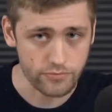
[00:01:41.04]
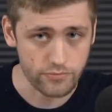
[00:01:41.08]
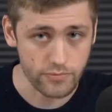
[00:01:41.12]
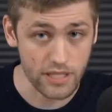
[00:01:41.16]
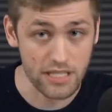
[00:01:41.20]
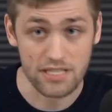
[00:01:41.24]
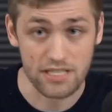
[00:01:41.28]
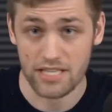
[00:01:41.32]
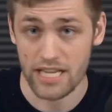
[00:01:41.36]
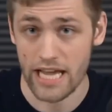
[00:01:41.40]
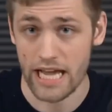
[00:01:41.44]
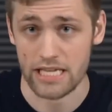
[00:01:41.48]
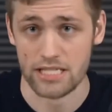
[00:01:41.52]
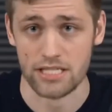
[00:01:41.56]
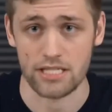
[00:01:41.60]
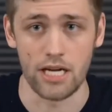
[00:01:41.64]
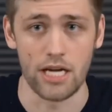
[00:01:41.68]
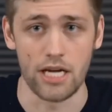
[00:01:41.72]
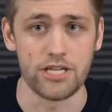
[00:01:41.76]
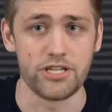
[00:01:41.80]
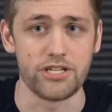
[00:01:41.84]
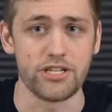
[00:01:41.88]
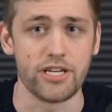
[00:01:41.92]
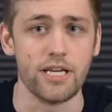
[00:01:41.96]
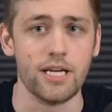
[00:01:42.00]
sex
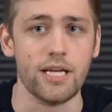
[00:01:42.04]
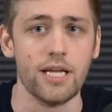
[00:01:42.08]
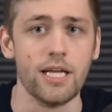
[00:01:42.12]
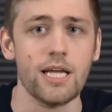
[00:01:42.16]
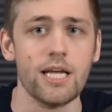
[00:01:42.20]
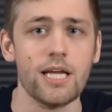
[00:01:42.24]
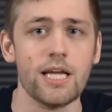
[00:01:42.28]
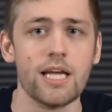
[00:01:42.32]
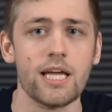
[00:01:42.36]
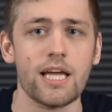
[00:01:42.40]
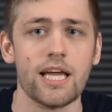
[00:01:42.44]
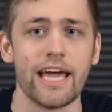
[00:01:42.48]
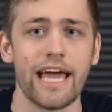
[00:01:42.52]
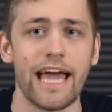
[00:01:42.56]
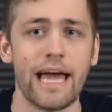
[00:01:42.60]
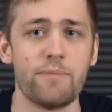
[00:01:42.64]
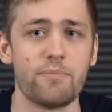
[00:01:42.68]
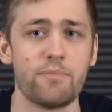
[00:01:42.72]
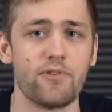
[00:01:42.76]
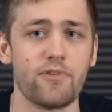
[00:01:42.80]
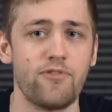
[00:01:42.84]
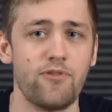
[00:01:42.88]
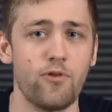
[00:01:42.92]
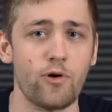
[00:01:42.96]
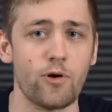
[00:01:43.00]
dungeon. And
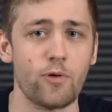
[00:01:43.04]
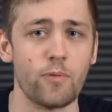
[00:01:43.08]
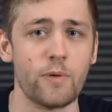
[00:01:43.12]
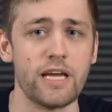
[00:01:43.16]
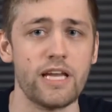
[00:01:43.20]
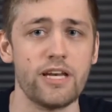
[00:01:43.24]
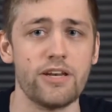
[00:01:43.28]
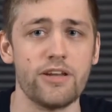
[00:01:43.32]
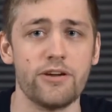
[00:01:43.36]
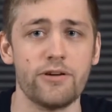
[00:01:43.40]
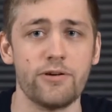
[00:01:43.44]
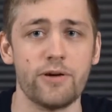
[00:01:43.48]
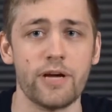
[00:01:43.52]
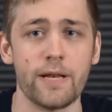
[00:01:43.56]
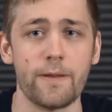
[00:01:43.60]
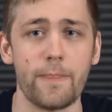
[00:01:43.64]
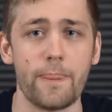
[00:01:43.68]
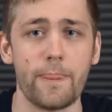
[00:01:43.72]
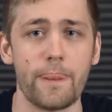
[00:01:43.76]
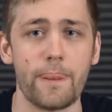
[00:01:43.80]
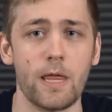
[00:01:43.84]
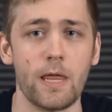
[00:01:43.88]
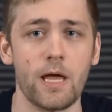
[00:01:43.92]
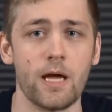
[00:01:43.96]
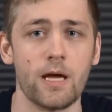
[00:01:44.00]
before we knew it,
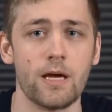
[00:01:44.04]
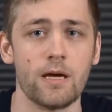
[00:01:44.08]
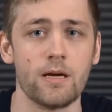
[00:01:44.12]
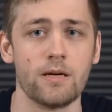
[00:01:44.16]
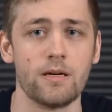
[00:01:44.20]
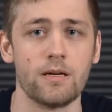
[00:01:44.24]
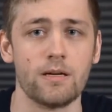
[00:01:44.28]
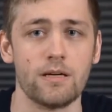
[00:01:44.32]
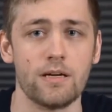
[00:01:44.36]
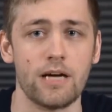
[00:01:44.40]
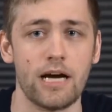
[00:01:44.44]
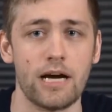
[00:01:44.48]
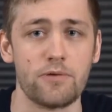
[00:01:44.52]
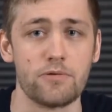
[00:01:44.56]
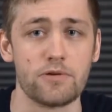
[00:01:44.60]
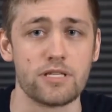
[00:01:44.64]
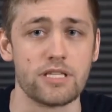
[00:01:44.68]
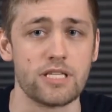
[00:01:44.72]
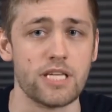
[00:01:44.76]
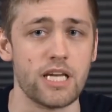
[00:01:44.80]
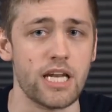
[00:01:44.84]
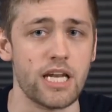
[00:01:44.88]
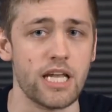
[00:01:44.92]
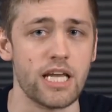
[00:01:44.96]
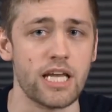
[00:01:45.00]
I was
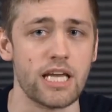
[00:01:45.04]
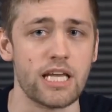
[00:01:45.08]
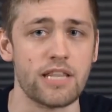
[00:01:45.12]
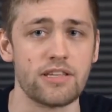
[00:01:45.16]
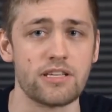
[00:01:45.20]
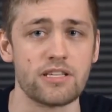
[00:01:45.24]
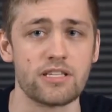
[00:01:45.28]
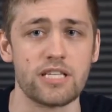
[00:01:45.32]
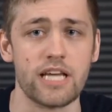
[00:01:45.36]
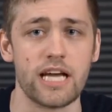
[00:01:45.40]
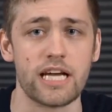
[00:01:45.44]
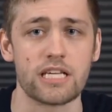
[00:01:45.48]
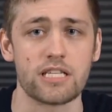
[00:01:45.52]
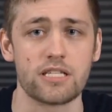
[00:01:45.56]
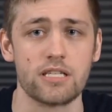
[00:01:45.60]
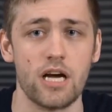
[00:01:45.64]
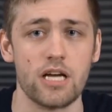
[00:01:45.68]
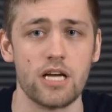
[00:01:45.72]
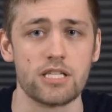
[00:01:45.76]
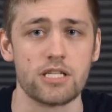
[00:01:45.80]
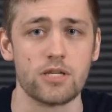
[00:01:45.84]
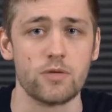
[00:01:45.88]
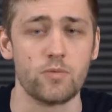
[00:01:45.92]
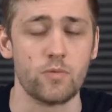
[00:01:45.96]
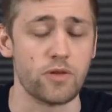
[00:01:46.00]
sitting in the sex
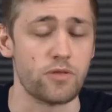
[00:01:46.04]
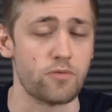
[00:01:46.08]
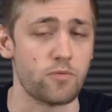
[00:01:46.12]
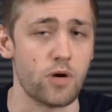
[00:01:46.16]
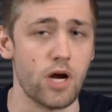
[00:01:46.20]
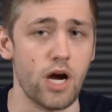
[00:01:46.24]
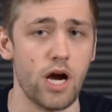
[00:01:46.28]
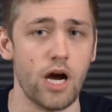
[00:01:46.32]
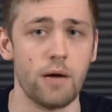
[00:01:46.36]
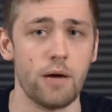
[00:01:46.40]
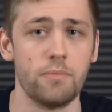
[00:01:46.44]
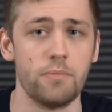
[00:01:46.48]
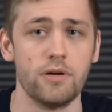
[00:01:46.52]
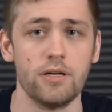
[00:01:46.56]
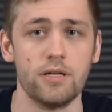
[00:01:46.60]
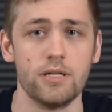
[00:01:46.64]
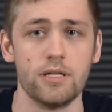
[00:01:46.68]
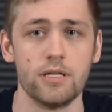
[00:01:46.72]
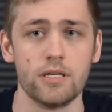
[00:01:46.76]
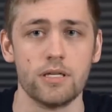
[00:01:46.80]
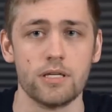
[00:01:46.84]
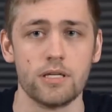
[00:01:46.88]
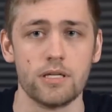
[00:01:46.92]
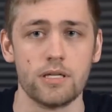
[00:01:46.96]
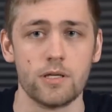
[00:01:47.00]
dungeon with Rob.
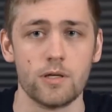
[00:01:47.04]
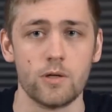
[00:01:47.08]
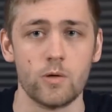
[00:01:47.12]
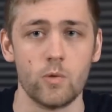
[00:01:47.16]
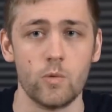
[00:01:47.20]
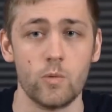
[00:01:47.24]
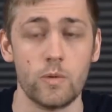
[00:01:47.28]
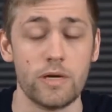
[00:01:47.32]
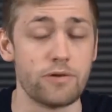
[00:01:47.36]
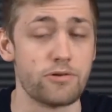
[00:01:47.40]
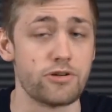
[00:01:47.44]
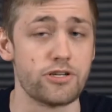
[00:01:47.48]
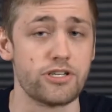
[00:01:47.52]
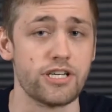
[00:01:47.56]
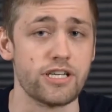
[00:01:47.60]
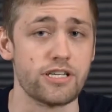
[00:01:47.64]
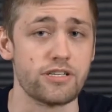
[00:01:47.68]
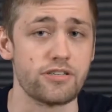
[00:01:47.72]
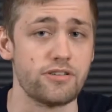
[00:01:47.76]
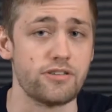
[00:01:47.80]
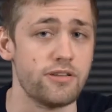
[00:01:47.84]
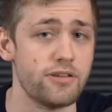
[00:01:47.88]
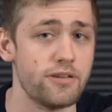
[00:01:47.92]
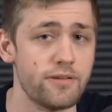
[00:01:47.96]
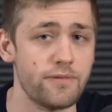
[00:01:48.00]
We were
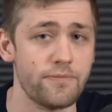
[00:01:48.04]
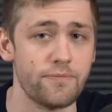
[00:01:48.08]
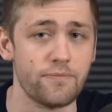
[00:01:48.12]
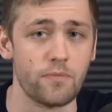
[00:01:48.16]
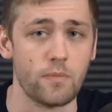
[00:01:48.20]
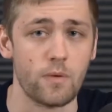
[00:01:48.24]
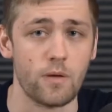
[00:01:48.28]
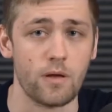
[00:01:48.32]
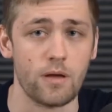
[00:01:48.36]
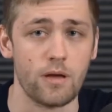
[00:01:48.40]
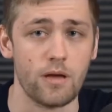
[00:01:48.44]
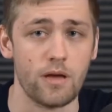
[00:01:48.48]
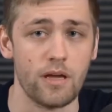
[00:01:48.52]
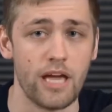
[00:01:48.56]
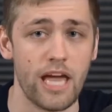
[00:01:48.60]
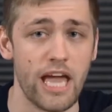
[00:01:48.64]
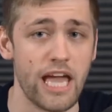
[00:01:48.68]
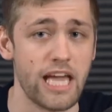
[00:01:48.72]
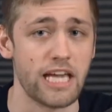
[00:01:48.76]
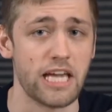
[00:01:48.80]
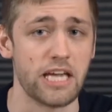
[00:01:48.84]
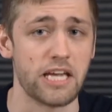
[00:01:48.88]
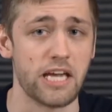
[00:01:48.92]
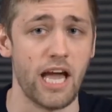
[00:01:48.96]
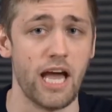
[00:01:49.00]
just
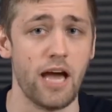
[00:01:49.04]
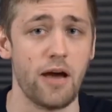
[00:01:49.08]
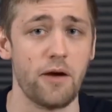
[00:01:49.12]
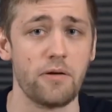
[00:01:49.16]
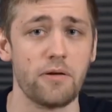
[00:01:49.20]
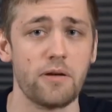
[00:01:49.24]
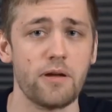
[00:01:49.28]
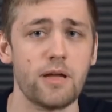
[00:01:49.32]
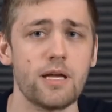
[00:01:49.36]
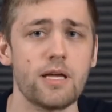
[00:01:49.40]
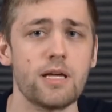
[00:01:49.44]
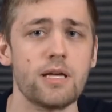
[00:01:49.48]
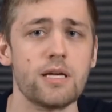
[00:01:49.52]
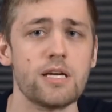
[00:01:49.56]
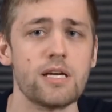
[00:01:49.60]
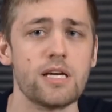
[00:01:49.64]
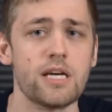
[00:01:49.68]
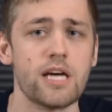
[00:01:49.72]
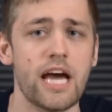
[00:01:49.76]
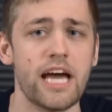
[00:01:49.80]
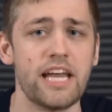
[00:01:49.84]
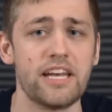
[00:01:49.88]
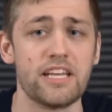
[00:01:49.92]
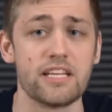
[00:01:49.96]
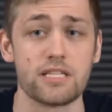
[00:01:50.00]
hanging out
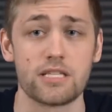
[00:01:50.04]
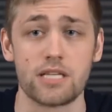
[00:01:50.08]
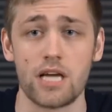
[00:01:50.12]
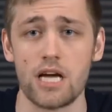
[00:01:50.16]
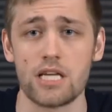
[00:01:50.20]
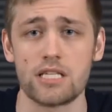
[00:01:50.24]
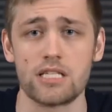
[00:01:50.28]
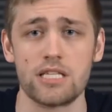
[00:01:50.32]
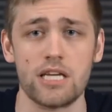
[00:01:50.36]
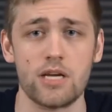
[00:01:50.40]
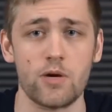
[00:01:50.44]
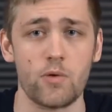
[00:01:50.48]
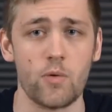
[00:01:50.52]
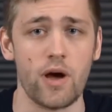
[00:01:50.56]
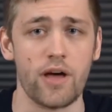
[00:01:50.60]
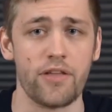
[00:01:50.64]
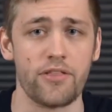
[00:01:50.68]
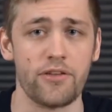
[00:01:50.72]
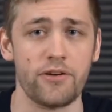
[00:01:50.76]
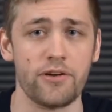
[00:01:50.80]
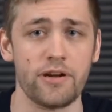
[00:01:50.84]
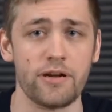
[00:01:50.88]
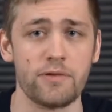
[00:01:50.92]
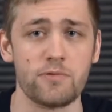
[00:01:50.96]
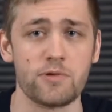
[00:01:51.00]
and discussing
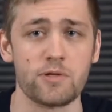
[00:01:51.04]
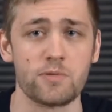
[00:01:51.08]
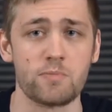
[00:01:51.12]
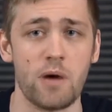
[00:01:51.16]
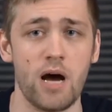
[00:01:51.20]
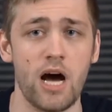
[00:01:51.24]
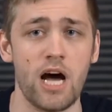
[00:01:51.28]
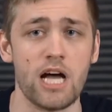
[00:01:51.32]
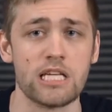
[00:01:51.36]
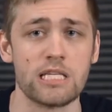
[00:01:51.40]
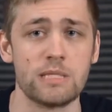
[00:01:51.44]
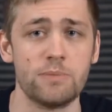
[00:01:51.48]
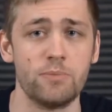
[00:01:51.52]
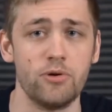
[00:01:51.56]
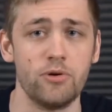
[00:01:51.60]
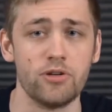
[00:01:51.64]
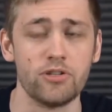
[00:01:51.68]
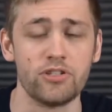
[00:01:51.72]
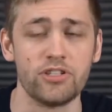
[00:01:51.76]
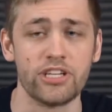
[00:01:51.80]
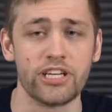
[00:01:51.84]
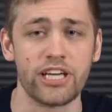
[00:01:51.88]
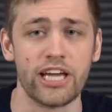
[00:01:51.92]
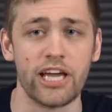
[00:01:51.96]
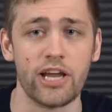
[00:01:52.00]
whether it was possible
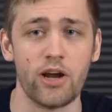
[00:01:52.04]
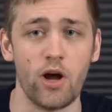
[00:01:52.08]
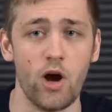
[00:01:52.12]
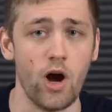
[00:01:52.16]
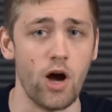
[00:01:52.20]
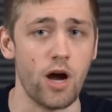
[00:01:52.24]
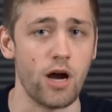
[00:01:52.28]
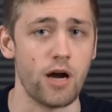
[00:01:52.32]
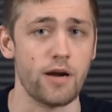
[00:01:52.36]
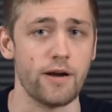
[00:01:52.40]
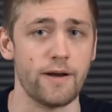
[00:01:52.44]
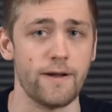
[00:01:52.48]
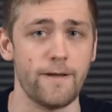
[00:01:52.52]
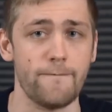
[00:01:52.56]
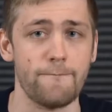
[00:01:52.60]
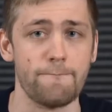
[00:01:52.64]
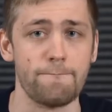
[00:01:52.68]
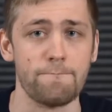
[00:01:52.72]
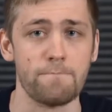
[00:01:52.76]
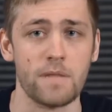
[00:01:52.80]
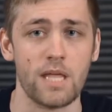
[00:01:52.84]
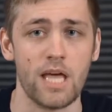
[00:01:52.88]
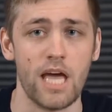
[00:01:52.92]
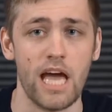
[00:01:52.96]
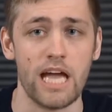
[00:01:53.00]
to get hard
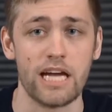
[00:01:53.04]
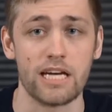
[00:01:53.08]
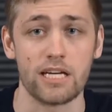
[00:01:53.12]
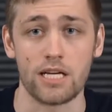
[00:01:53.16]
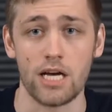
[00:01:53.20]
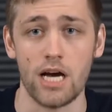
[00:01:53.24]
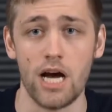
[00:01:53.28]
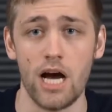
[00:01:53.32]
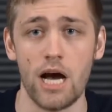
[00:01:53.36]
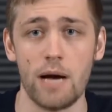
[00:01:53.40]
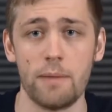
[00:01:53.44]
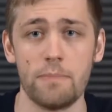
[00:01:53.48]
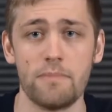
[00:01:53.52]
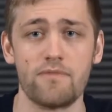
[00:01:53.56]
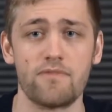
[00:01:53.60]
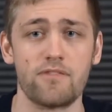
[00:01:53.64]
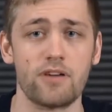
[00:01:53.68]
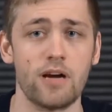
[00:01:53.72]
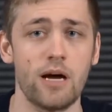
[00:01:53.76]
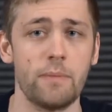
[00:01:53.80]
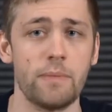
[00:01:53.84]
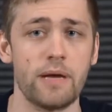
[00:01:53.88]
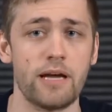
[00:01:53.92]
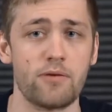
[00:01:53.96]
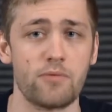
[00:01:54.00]
and come
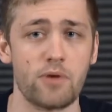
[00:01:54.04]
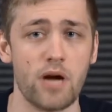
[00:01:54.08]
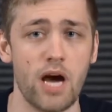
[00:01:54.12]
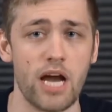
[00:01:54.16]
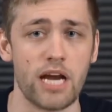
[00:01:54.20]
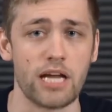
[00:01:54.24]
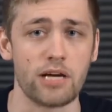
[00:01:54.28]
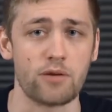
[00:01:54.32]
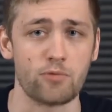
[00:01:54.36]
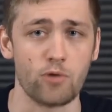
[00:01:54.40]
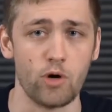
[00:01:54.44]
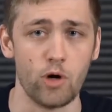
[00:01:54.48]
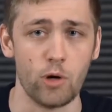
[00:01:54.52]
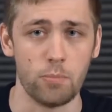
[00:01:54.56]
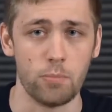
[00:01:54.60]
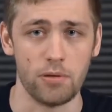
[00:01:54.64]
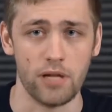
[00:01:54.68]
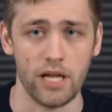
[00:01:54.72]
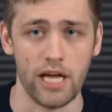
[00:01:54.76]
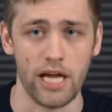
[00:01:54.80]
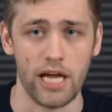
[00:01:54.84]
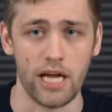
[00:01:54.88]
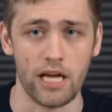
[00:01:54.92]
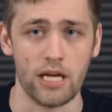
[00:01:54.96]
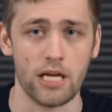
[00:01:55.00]
from erotic
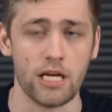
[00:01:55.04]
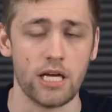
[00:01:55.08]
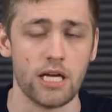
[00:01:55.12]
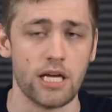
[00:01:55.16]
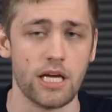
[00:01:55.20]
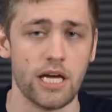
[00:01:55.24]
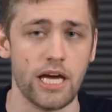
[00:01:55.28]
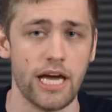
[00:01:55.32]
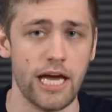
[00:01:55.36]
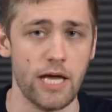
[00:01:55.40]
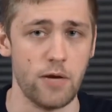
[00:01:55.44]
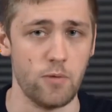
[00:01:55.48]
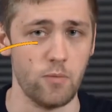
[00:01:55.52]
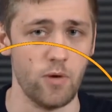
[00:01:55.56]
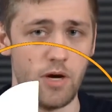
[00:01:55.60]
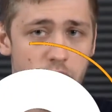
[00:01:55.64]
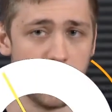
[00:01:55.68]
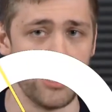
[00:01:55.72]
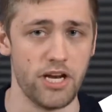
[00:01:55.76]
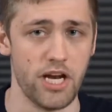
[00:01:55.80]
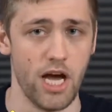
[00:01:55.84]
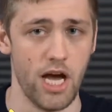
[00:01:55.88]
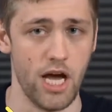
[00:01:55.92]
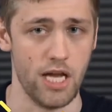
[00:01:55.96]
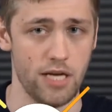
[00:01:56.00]
roleplay and
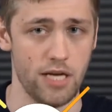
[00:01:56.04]
whatnot.